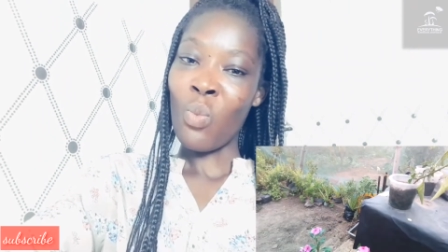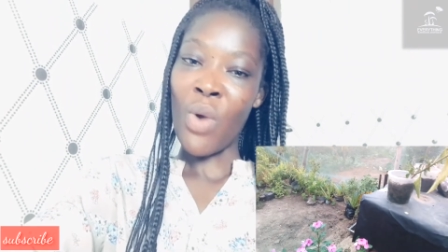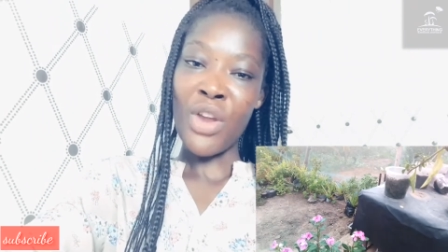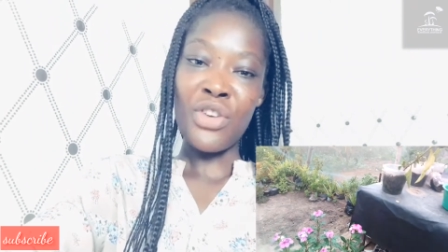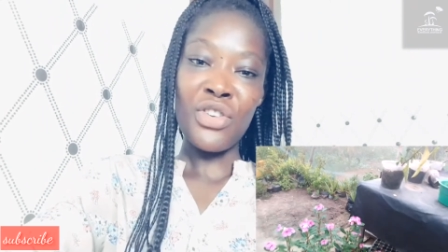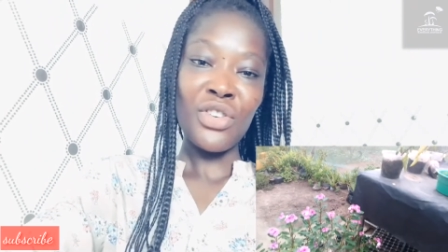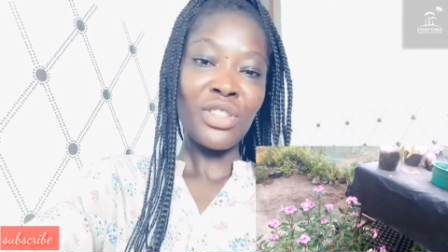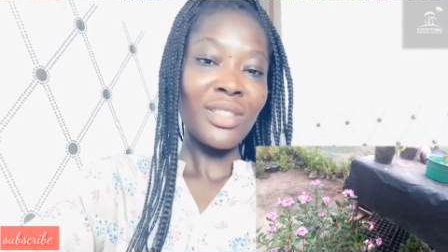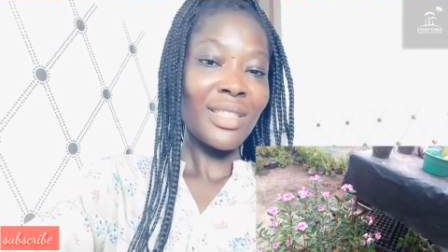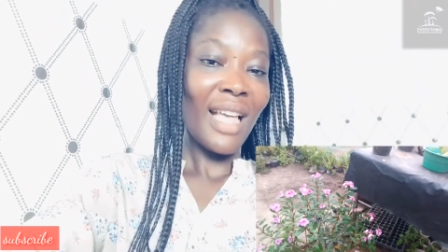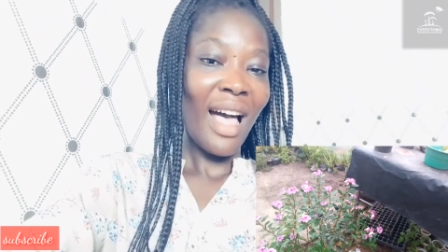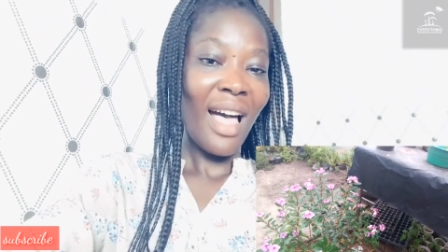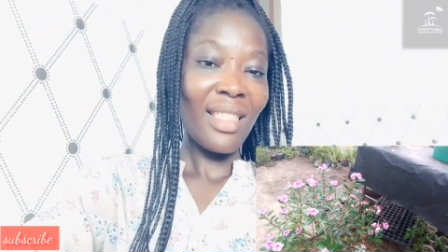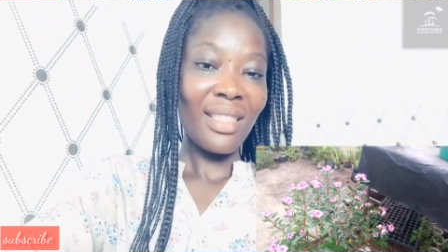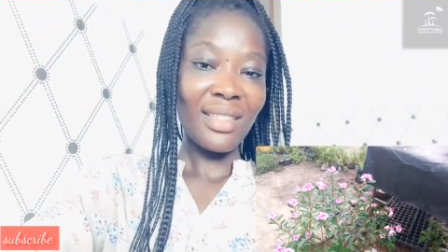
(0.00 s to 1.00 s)
When you
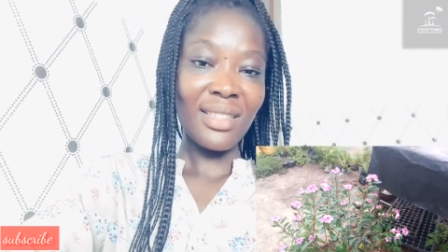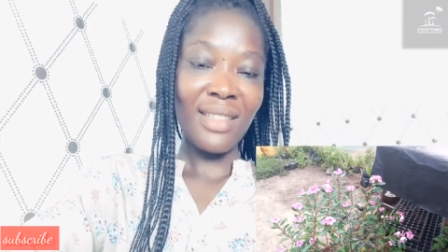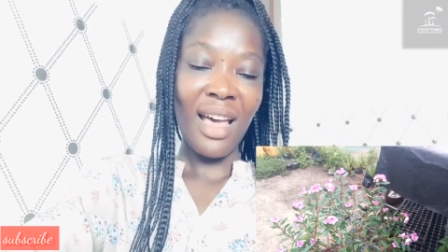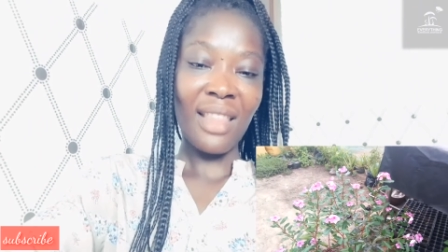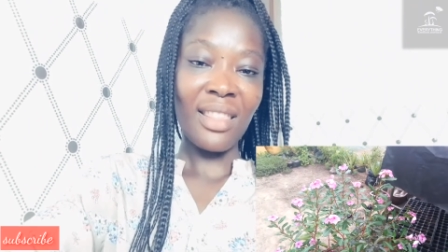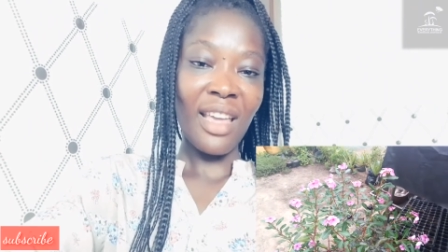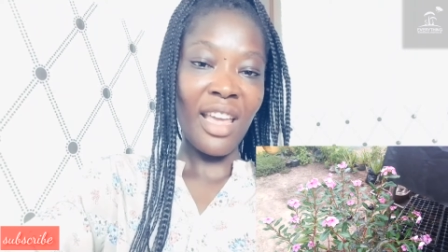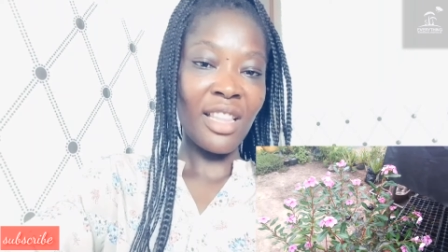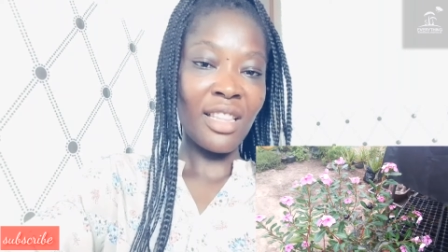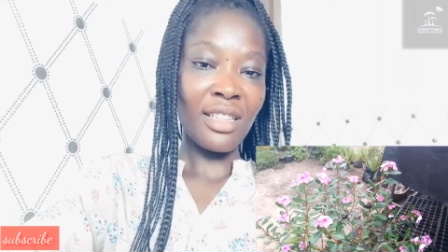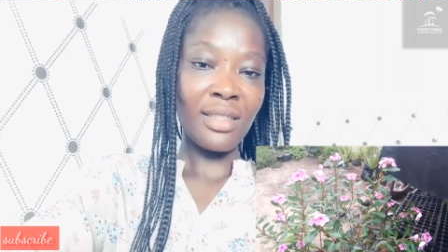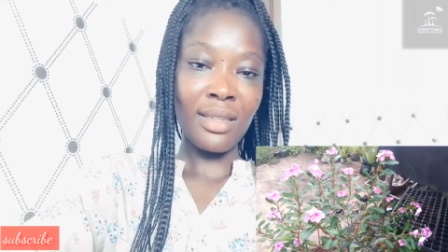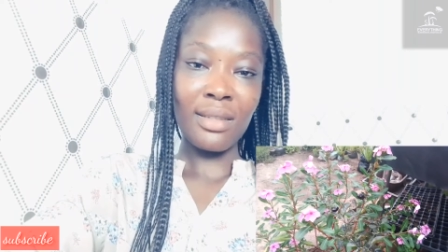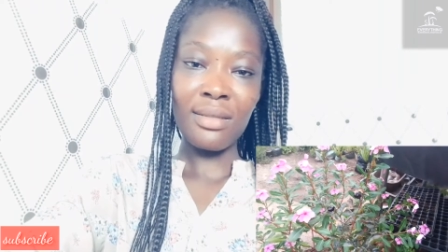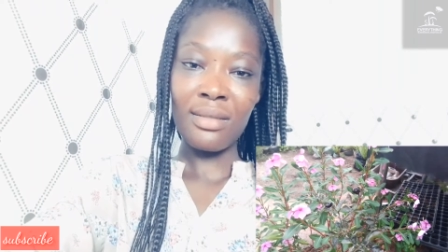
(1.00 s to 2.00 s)
don't understand
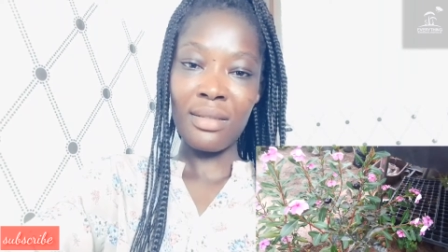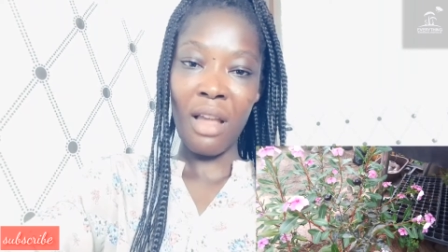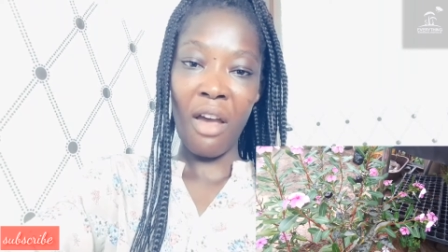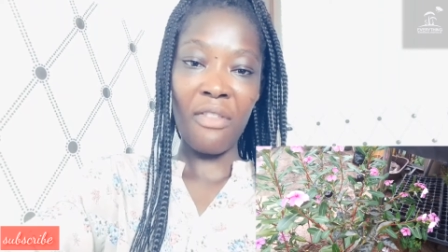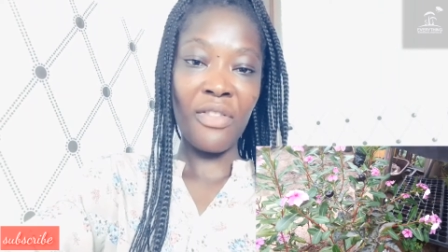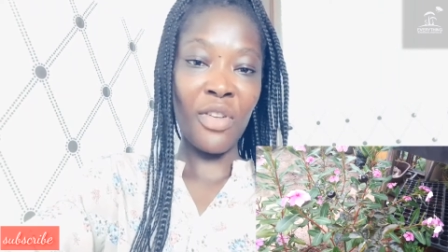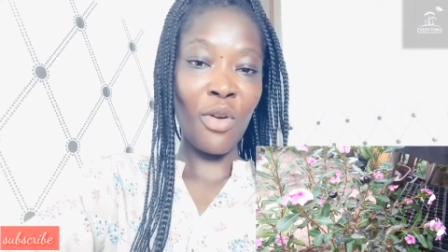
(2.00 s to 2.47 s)
anything,